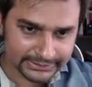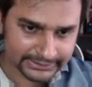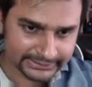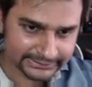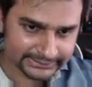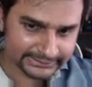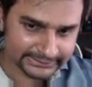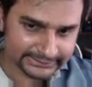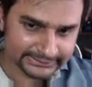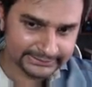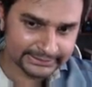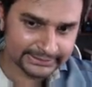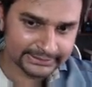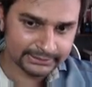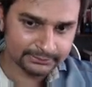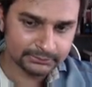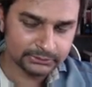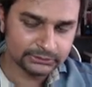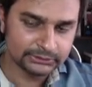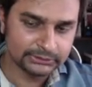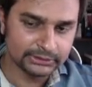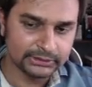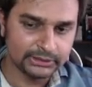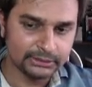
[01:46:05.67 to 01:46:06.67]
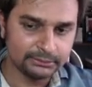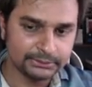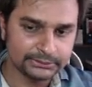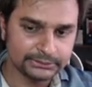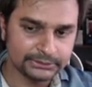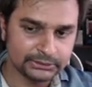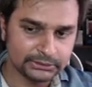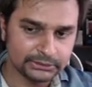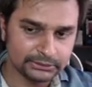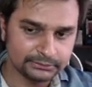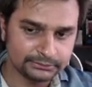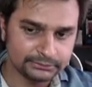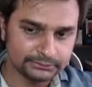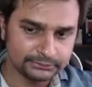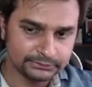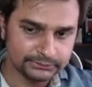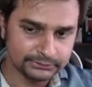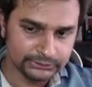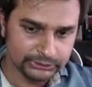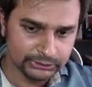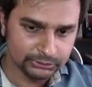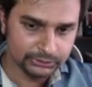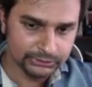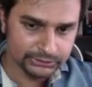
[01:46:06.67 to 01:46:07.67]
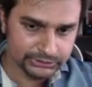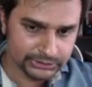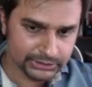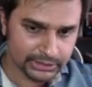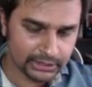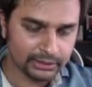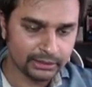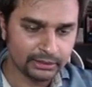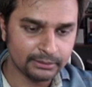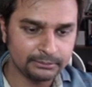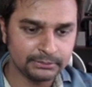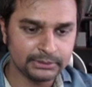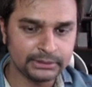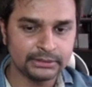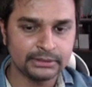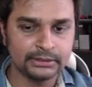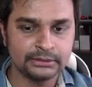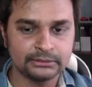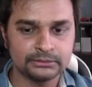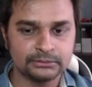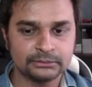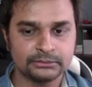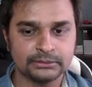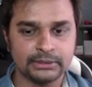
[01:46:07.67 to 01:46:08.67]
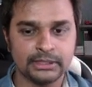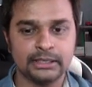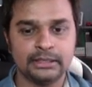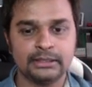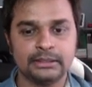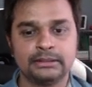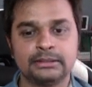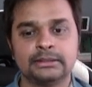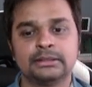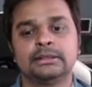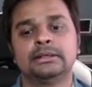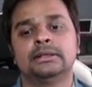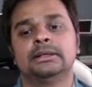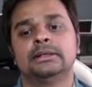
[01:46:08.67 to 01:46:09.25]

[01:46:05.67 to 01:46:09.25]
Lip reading: suggests that about 30% of new young immigrants to Canada